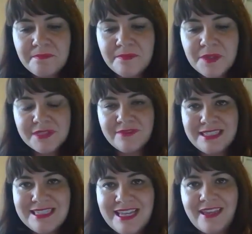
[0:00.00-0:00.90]
those of
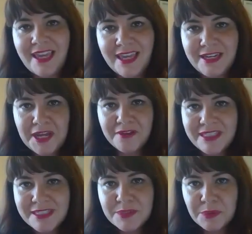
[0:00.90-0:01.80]
us that can have
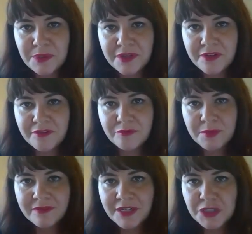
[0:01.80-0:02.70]
these sort of
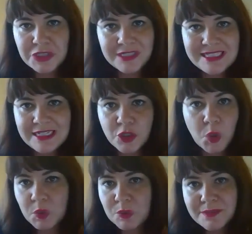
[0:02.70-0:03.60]
perfectionistic
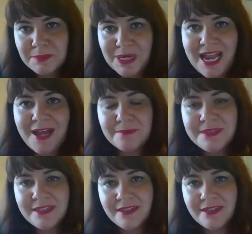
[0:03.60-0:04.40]
goals perhaps,